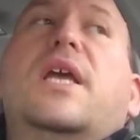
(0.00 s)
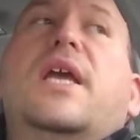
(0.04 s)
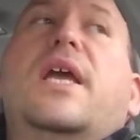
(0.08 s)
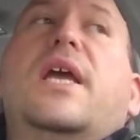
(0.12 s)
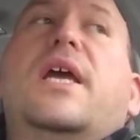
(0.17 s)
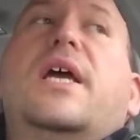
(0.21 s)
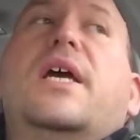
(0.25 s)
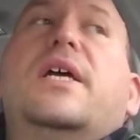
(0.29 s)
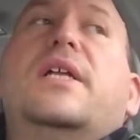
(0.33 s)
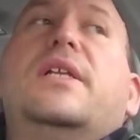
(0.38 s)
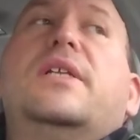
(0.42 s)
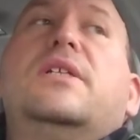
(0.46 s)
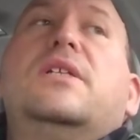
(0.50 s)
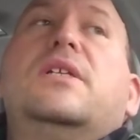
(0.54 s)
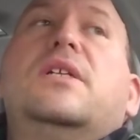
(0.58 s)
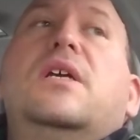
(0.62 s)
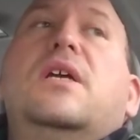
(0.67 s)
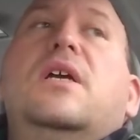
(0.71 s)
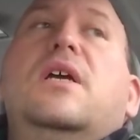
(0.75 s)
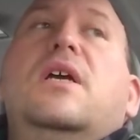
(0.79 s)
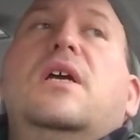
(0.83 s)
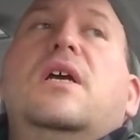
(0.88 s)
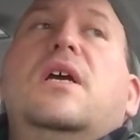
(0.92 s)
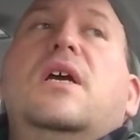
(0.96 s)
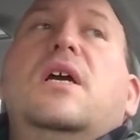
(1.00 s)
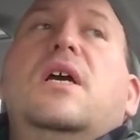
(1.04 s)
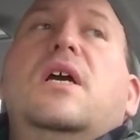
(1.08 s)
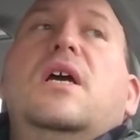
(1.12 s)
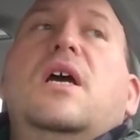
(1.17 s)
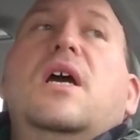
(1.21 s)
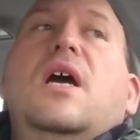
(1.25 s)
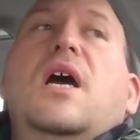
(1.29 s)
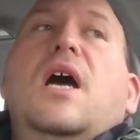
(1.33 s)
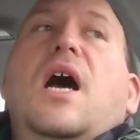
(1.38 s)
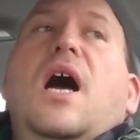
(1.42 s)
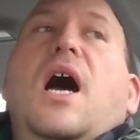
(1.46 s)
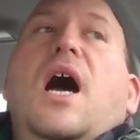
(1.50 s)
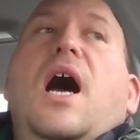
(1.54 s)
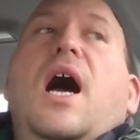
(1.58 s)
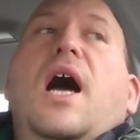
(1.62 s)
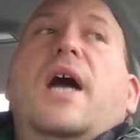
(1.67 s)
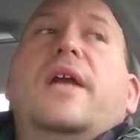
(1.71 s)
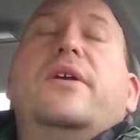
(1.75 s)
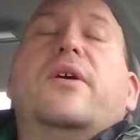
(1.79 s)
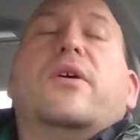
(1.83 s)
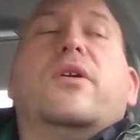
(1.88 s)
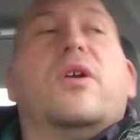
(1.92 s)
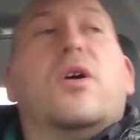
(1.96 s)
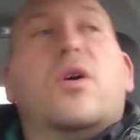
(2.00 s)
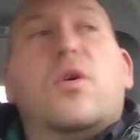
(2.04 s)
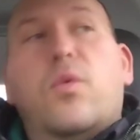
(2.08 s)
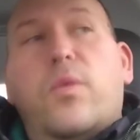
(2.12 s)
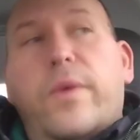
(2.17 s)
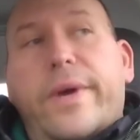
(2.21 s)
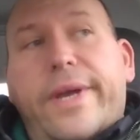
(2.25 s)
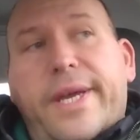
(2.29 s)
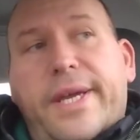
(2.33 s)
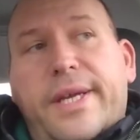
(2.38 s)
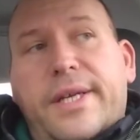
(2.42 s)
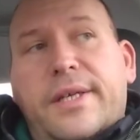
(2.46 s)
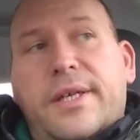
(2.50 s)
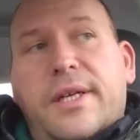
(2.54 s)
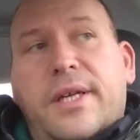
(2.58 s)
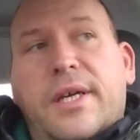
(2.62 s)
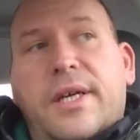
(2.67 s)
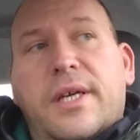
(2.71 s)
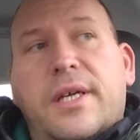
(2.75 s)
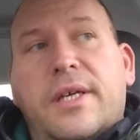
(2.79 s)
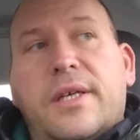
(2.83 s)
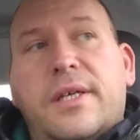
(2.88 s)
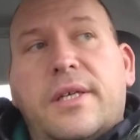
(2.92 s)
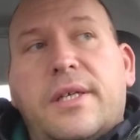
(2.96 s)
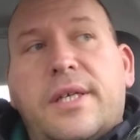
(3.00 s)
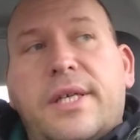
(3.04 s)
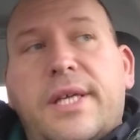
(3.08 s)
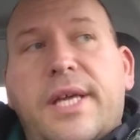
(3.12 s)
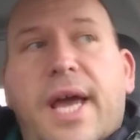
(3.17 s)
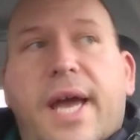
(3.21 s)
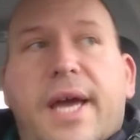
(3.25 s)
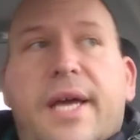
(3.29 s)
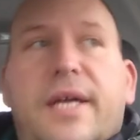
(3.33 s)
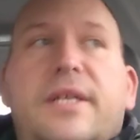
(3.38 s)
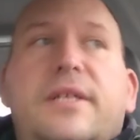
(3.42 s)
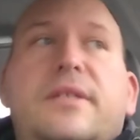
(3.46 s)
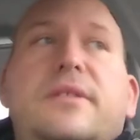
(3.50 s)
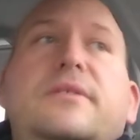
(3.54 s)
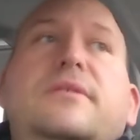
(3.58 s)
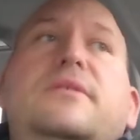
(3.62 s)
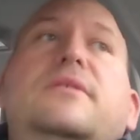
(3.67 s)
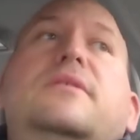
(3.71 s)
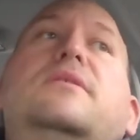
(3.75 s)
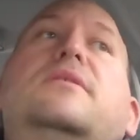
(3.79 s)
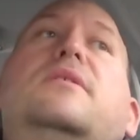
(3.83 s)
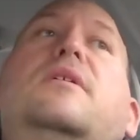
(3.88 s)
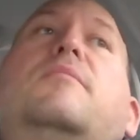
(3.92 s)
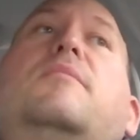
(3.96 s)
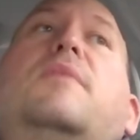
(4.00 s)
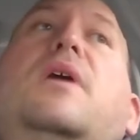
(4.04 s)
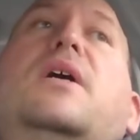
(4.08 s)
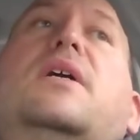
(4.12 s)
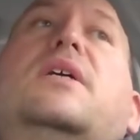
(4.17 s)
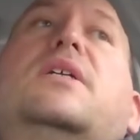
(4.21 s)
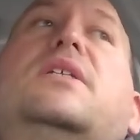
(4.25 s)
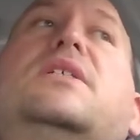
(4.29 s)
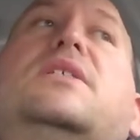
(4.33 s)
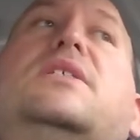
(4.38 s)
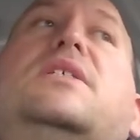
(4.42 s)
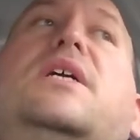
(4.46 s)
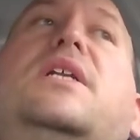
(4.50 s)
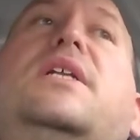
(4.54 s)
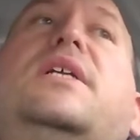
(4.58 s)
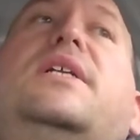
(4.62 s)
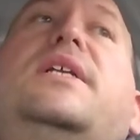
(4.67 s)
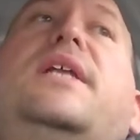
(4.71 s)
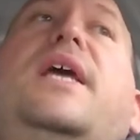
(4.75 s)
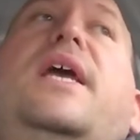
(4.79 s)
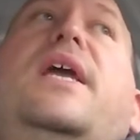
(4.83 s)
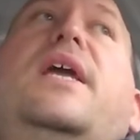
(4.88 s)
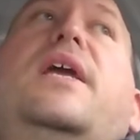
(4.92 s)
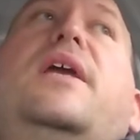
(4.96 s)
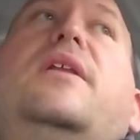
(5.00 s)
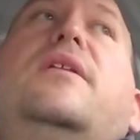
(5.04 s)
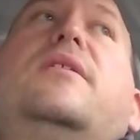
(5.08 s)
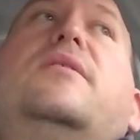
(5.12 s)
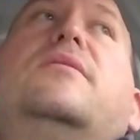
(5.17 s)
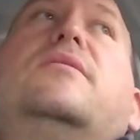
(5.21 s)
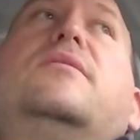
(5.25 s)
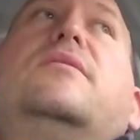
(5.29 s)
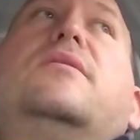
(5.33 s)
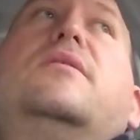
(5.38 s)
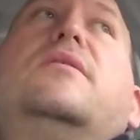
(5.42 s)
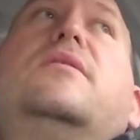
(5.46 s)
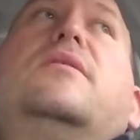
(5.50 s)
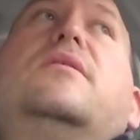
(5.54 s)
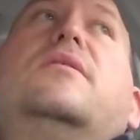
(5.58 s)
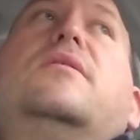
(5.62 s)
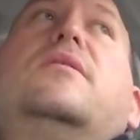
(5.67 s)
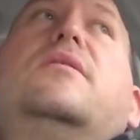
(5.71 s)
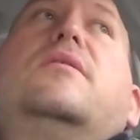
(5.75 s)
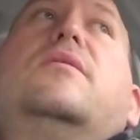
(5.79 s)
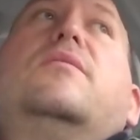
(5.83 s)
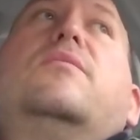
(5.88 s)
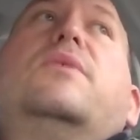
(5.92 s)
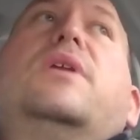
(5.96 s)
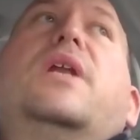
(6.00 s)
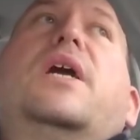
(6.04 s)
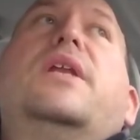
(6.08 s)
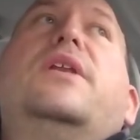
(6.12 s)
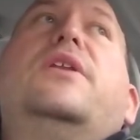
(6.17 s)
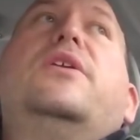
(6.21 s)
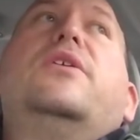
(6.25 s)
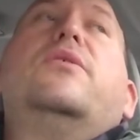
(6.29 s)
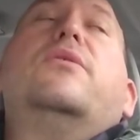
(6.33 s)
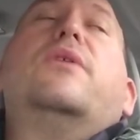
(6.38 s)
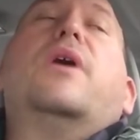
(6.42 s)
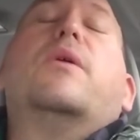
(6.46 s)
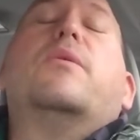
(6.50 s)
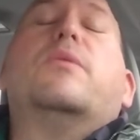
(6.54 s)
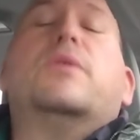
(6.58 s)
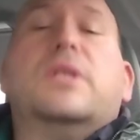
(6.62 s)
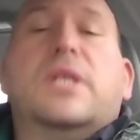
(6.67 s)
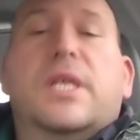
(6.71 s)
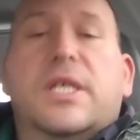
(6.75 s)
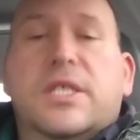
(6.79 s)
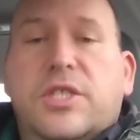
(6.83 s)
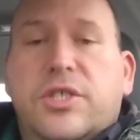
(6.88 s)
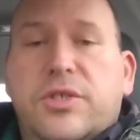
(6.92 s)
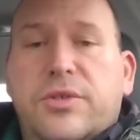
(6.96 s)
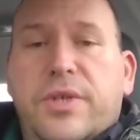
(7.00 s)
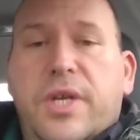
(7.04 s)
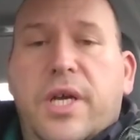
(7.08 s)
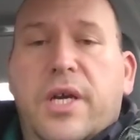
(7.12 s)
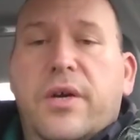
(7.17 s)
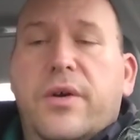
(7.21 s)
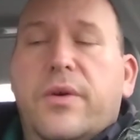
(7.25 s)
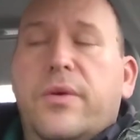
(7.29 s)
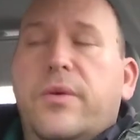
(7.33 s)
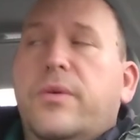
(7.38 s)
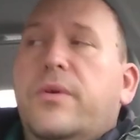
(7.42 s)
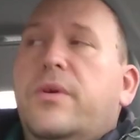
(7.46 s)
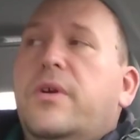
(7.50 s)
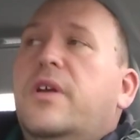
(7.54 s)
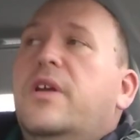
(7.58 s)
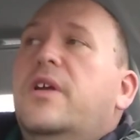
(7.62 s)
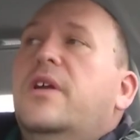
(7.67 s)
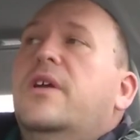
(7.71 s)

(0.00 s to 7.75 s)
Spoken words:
And I don't know when yet. I'm not going to set a date. When I do, I will let you know.